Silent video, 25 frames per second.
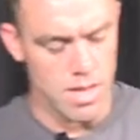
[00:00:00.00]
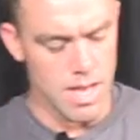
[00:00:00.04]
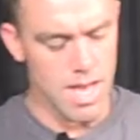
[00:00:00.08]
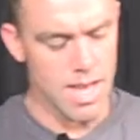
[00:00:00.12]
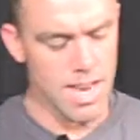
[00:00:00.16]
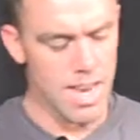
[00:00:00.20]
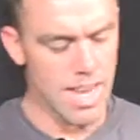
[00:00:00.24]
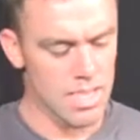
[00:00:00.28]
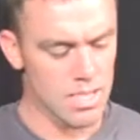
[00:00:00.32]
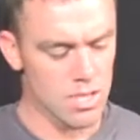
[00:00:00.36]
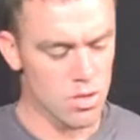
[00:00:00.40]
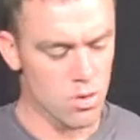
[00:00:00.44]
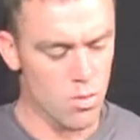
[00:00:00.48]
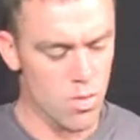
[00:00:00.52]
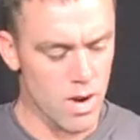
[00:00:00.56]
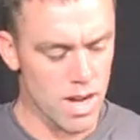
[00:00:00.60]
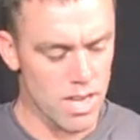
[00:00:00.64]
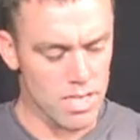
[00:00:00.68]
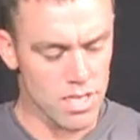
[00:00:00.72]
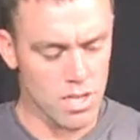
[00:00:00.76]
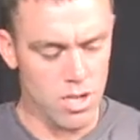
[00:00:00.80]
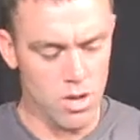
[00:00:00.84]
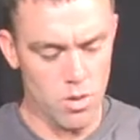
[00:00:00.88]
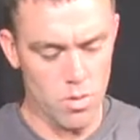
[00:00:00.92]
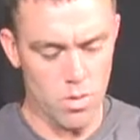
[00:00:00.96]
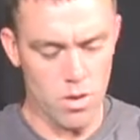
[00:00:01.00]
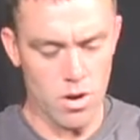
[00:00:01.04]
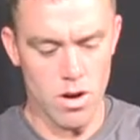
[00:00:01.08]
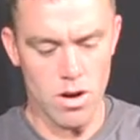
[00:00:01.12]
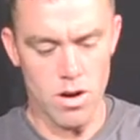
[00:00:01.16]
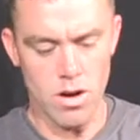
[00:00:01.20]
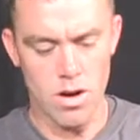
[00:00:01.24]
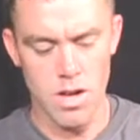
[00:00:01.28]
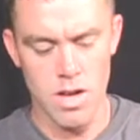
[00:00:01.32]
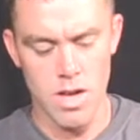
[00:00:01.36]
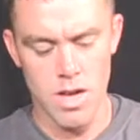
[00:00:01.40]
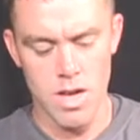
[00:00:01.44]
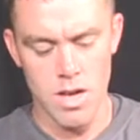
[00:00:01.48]
and as the
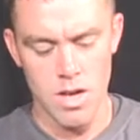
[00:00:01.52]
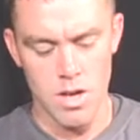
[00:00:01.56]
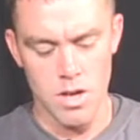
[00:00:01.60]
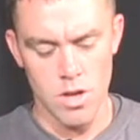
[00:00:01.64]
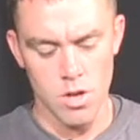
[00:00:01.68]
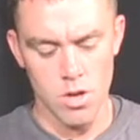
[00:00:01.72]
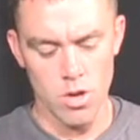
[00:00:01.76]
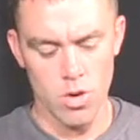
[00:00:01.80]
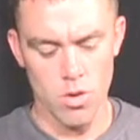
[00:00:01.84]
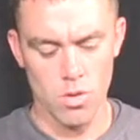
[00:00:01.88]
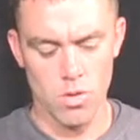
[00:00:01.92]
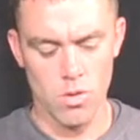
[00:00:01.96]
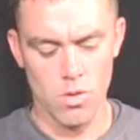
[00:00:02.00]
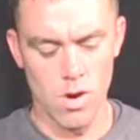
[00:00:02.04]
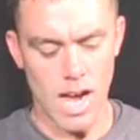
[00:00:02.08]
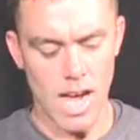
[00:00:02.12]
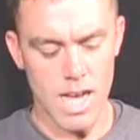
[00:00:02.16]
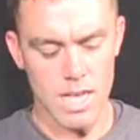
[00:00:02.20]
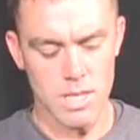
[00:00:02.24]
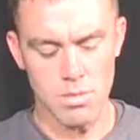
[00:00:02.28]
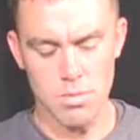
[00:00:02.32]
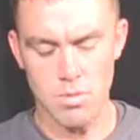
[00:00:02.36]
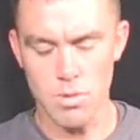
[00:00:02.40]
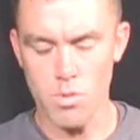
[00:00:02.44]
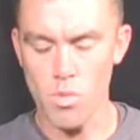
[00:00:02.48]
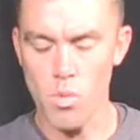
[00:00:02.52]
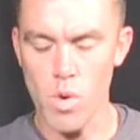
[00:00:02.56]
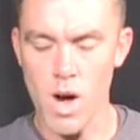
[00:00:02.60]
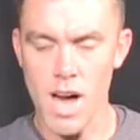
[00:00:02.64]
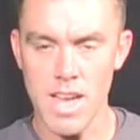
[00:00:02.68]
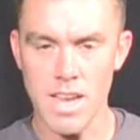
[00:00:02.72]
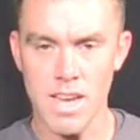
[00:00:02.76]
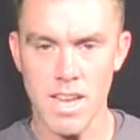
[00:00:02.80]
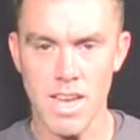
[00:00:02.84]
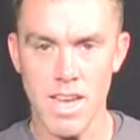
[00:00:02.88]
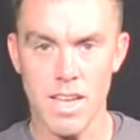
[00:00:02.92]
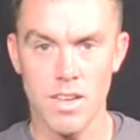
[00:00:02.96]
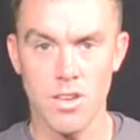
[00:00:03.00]
rescuer, you grasp the
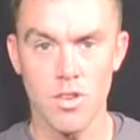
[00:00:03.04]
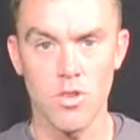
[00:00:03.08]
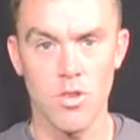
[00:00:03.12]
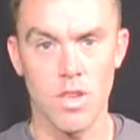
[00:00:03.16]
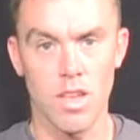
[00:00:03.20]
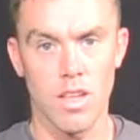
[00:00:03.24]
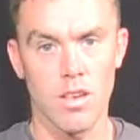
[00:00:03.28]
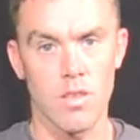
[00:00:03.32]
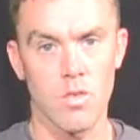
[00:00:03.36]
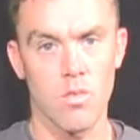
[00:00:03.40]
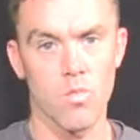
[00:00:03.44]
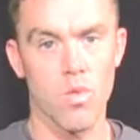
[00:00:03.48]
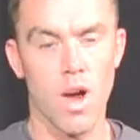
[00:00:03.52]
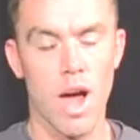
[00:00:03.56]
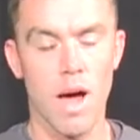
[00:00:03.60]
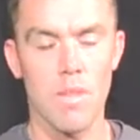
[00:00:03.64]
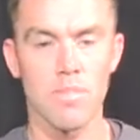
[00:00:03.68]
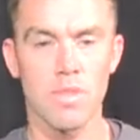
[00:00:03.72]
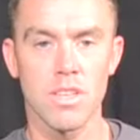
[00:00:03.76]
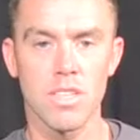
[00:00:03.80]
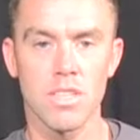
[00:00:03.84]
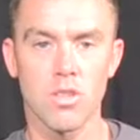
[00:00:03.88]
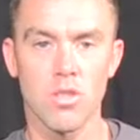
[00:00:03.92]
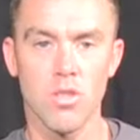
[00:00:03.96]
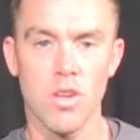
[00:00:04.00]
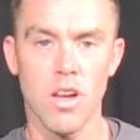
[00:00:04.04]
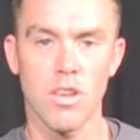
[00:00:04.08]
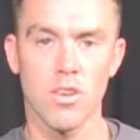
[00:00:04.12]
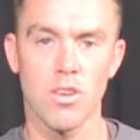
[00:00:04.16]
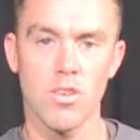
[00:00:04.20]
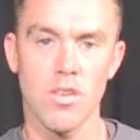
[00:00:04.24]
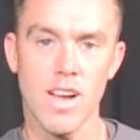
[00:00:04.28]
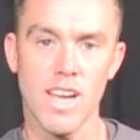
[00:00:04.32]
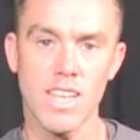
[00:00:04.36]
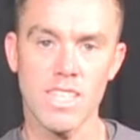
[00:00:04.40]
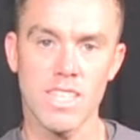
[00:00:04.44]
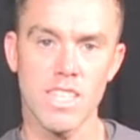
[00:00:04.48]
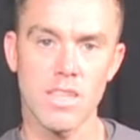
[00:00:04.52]
white end. You can wrap this around
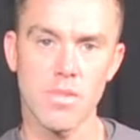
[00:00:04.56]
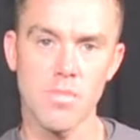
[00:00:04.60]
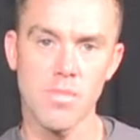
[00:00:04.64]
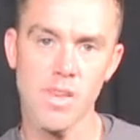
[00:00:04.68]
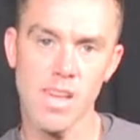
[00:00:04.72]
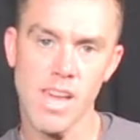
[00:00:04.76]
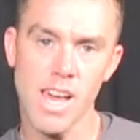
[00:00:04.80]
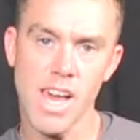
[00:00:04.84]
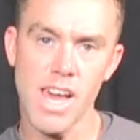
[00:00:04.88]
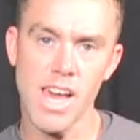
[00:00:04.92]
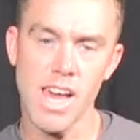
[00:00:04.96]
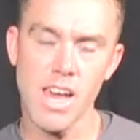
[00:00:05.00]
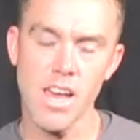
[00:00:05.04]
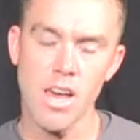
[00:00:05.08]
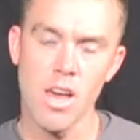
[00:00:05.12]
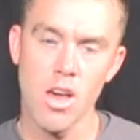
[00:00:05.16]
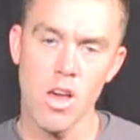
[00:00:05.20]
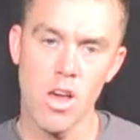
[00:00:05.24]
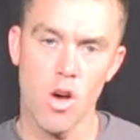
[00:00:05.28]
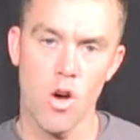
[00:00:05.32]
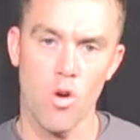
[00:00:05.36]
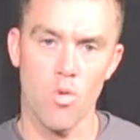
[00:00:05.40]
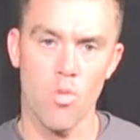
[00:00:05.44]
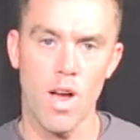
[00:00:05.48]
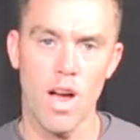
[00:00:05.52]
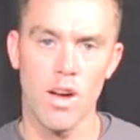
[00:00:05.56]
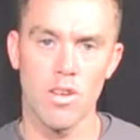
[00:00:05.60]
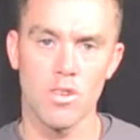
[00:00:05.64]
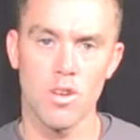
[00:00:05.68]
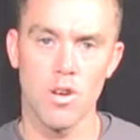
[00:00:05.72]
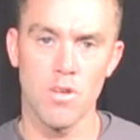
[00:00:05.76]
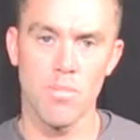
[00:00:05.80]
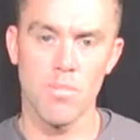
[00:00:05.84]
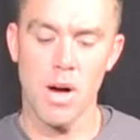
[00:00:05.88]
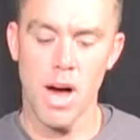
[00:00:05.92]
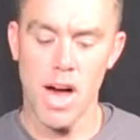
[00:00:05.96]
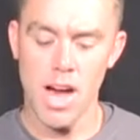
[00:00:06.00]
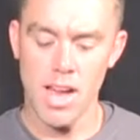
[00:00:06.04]
your SCBA, around
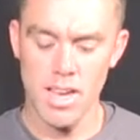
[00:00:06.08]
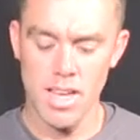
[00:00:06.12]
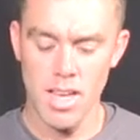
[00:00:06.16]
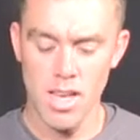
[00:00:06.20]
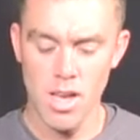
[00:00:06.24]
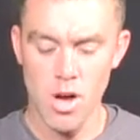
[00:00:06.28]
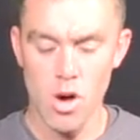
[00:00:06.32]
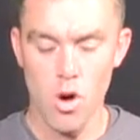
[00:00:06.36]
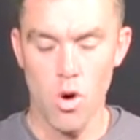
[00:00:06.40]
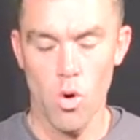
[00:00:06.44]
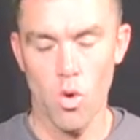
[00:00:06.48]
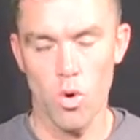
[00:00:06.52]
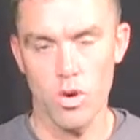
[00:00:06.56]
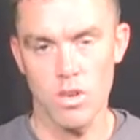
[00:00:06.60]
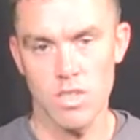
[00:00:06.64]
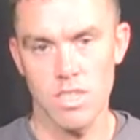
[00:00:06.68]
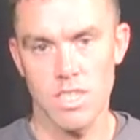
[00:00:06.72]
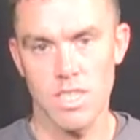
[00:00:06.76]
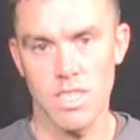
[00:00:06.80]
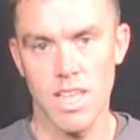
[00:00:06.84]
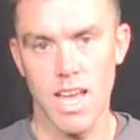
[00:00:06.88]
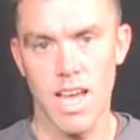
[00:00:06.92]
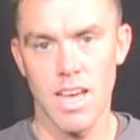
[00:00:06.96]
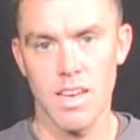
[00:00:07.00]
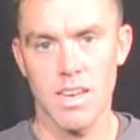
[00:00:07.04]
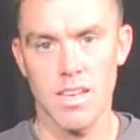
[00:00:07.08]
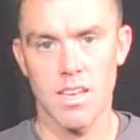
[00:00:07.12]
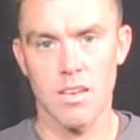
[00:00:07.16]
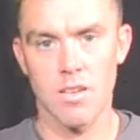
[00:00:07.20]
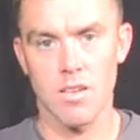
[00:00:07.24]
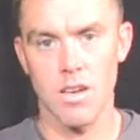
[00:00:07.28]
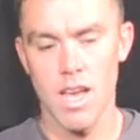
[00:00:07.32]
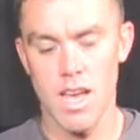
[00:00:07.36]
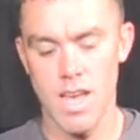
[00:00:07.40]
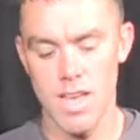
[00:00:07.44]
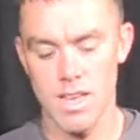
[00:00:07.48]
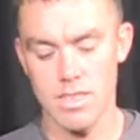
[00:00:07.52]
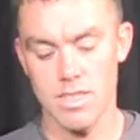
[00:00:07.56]
your body, or stand
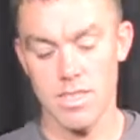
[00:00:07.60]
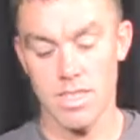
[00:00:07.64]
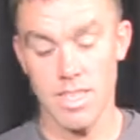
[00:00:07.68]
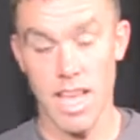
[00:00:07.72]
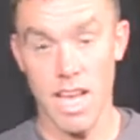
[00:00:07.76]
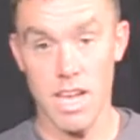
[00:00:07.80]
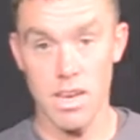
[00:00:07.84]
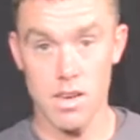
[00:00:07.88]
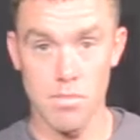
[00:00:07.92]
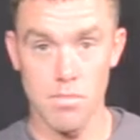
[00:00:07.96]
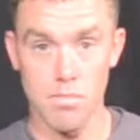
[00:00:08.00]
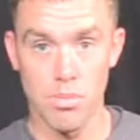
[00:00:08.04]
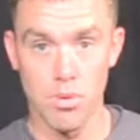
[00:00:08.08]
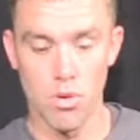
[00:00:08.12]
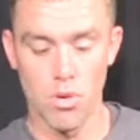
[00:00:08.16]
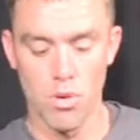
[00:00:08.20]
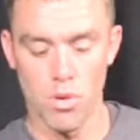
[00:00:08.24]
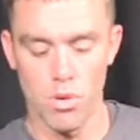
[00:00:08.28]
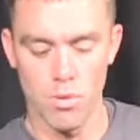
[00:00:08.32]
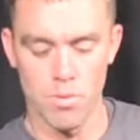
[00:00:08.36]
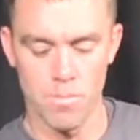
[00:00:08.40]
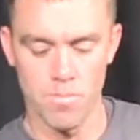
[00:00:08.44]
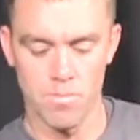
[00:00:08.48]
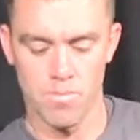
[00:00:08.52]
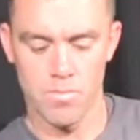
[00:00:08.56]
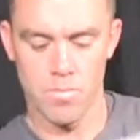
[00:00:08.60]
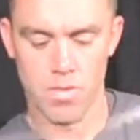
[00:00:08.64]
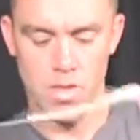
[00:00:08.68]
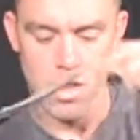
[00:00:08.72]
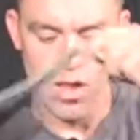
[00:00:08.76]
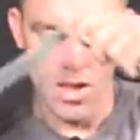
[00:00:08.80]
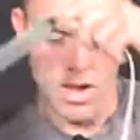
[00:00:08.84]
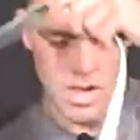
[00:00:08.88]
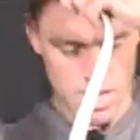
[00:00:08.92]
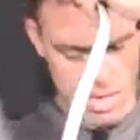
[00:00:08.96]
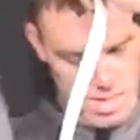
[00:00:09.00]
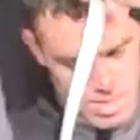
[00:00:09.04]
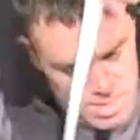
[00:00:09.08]
and pull.
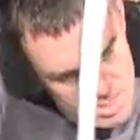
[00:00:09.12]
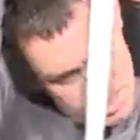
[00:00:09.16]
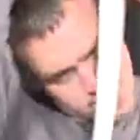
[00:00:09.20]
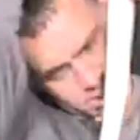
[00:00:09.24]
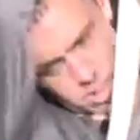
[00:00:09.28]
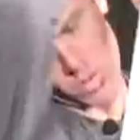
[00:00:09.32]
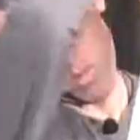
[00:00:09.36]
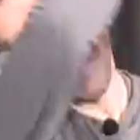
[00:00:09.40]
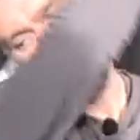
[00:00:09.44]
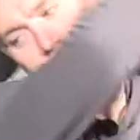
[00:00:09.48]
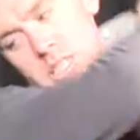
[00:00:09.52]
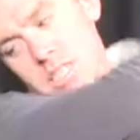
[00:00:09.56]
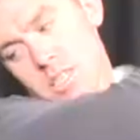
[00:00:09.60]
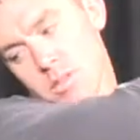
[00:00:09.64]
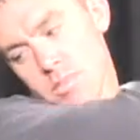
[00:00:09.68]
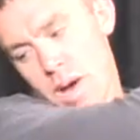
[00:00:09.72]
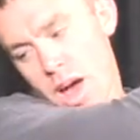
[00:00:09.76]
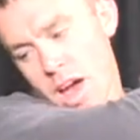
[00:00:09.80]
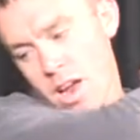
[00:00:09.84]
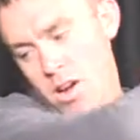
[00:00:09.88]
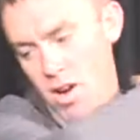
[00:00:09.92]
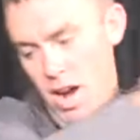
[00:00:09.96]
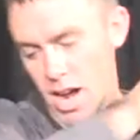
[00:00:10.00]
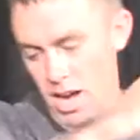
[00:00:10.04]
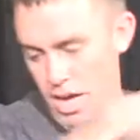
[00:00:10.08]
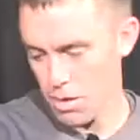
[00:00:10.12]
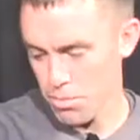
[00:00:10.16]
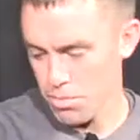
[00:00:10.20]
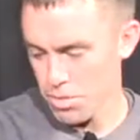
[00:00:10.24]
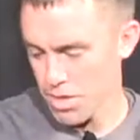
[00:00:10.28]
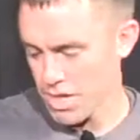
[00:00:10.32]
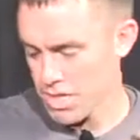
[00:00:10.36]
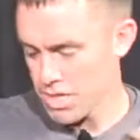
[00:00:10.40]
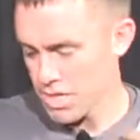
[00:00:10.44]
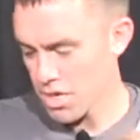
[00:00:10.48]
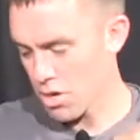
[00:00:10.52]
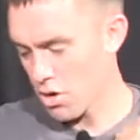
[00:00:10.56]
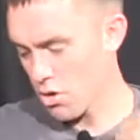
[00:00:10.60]
So in this manner, I can
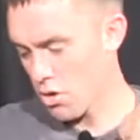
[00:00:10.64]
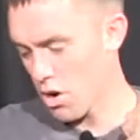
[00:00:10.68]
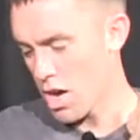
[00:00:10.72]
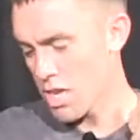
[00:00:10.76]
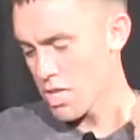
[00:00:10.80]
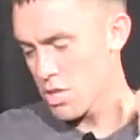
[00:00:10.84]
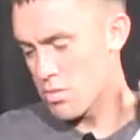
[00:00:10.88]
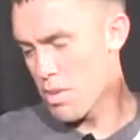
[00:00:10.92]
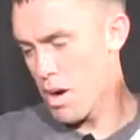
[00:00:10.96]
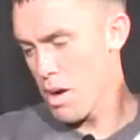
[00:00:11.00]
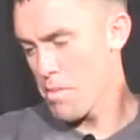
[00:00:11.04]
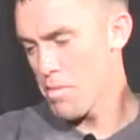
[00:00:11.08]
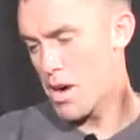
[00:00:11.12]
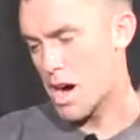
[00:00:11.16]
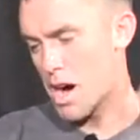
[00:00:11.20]
place it across my